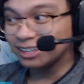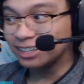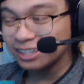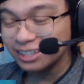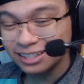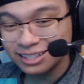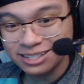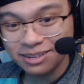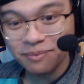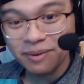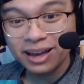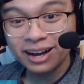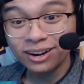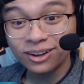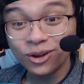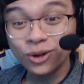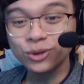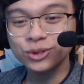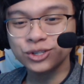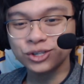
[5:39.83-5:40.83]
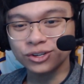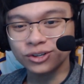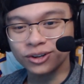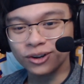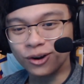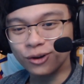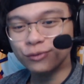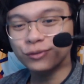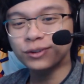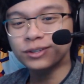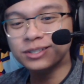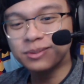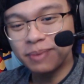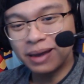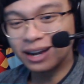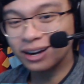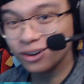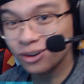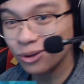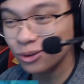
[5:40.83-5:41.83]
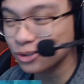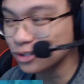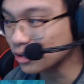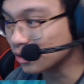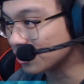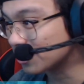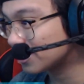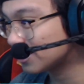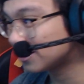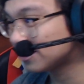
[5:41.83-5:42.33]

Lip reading: He's a man of culture. Garfield's a man of culture.